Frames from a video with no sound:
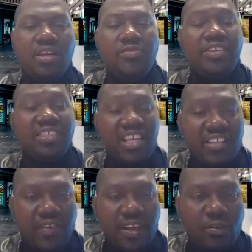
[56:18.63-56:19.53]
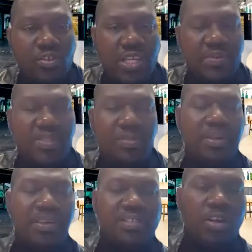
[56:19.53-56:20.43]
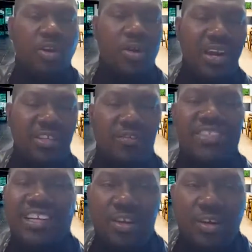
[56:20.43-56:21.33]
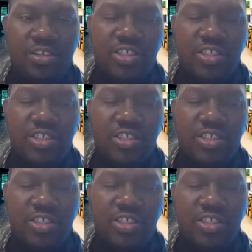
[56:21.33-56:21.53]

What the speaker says: research fellowships based on your knowledge of technology.